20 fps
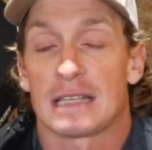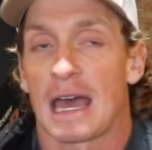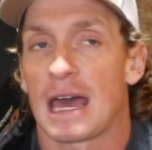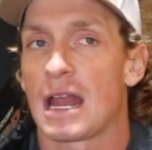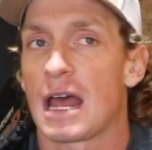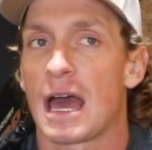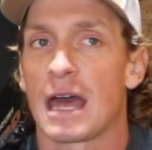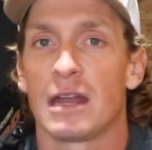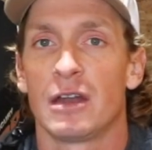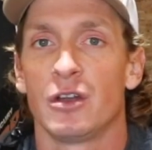
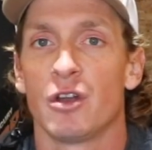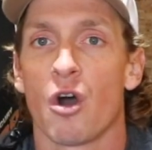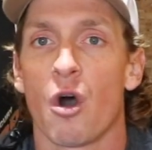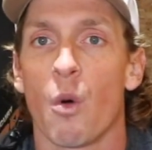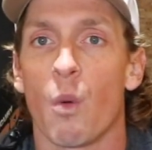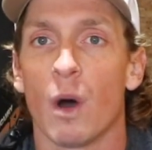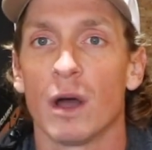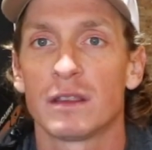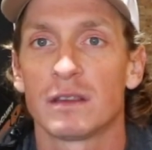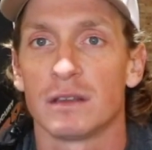I didn't know
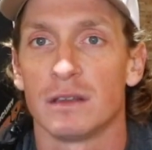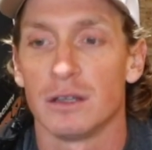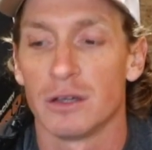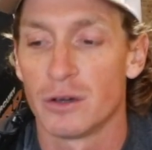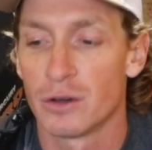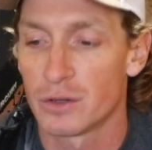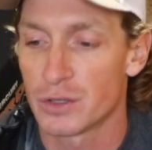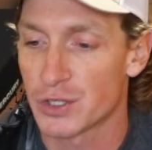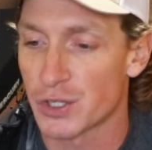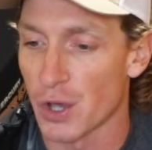what to
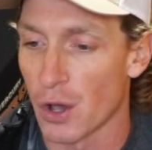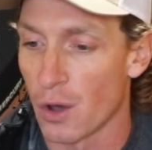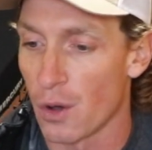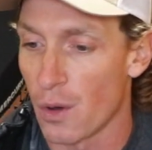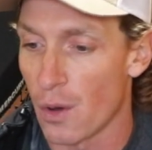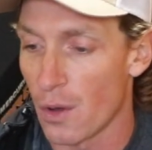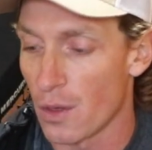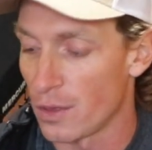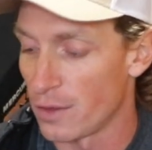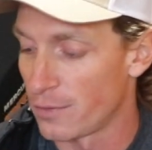do. So